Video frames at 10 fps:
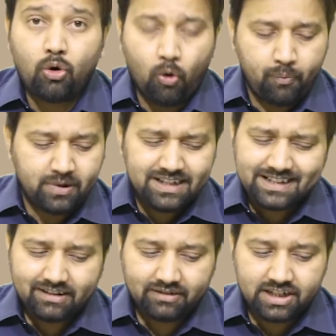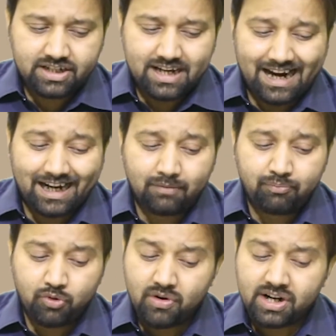Open sewage
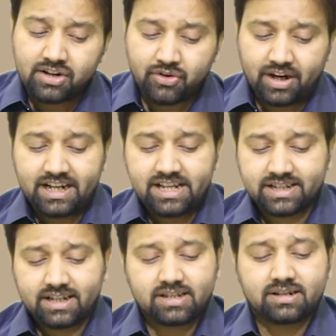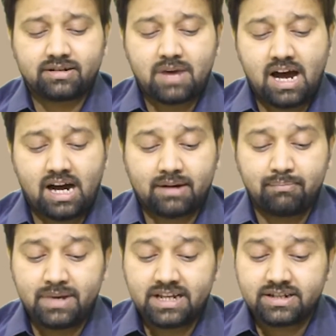and poor drainage system are
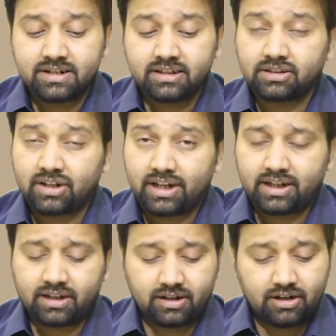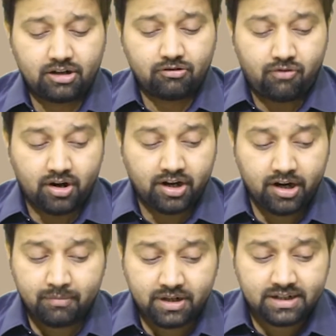major threat for
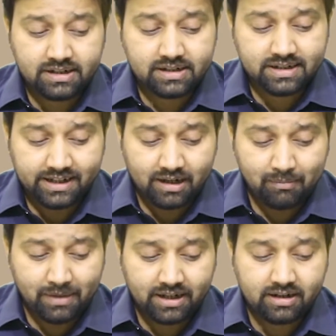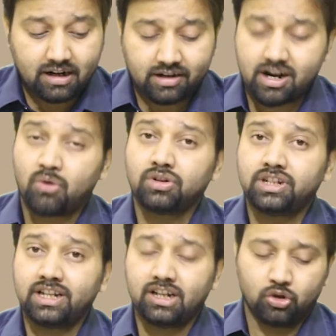human settlement around
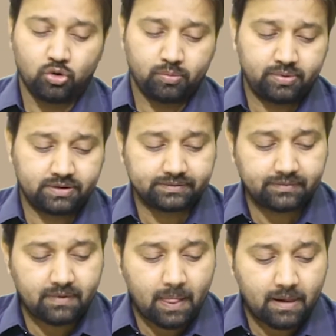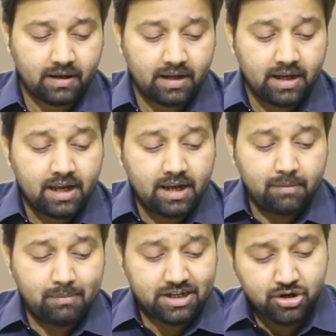the globe.
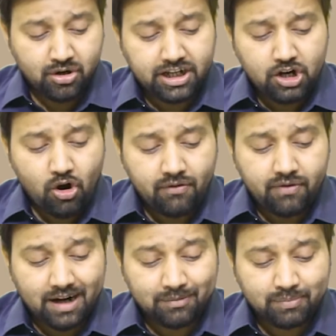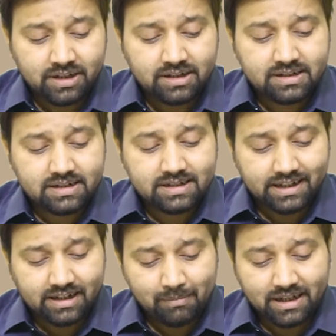Majority of urban
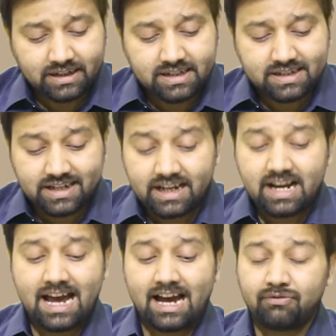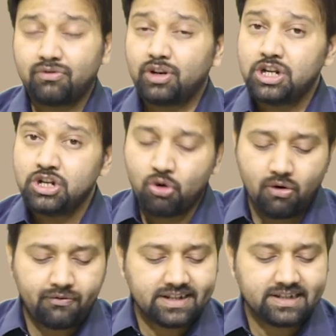settlements still have
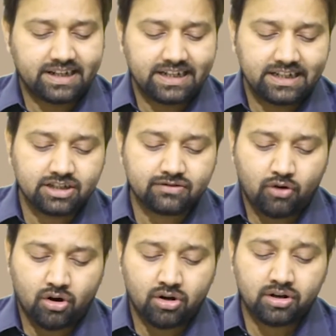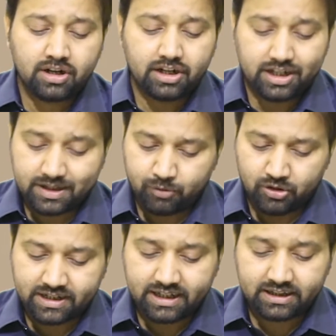no facilities for
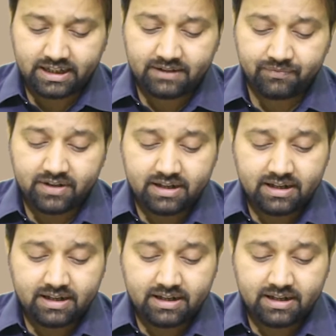disposing the